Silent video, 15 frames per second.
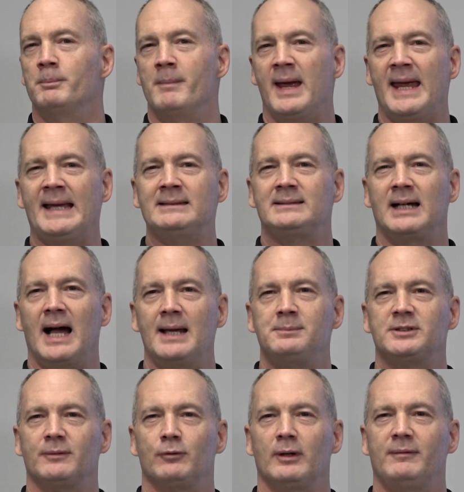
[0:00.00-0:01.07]
main
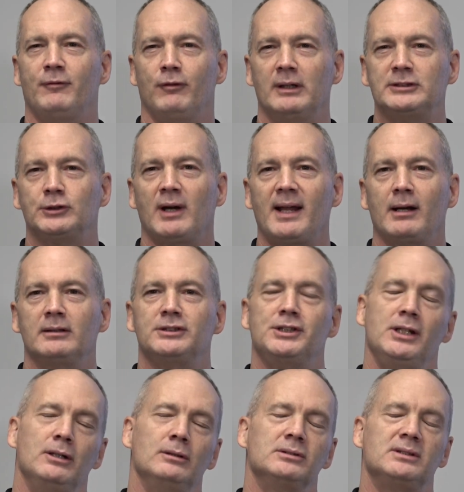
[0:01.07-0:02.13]
types of refrigerators
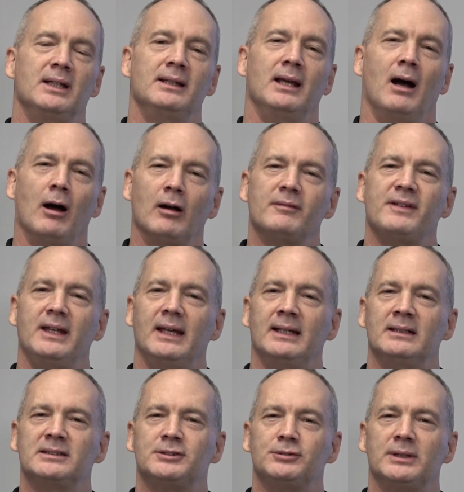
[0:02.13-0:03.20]
used in the RV
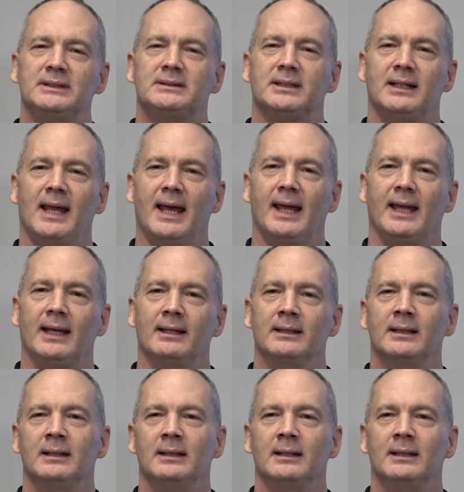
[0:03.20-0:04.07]
industry today.